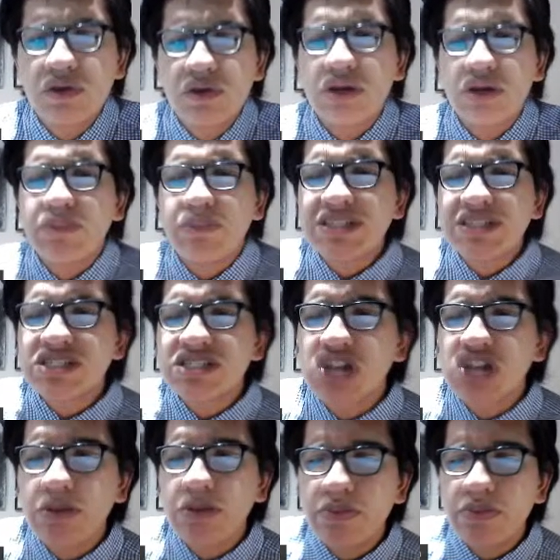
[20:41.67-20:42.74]
Okay, please
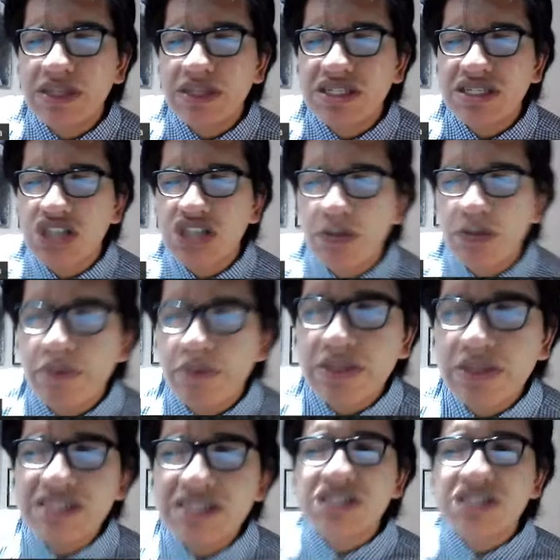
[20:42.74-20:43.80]
stop. Please stop.
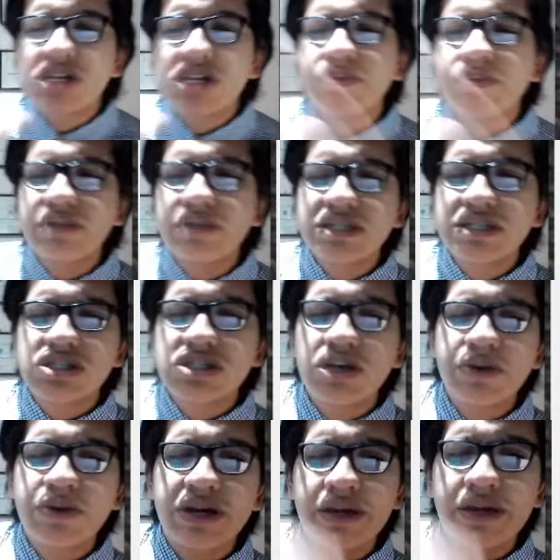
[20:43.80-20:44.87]
Please stop. Please stop.
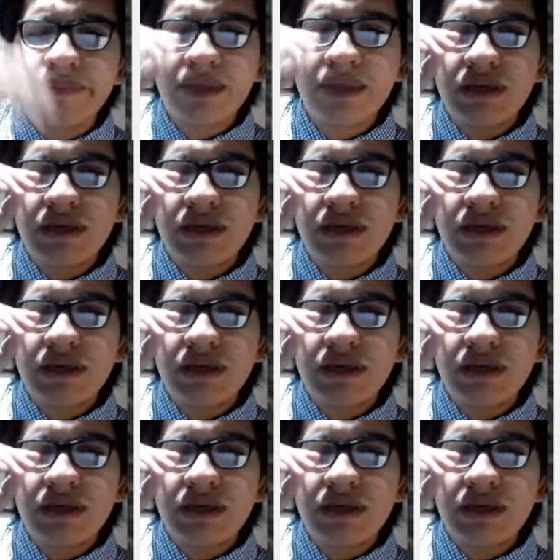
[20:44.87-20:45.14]
Okay.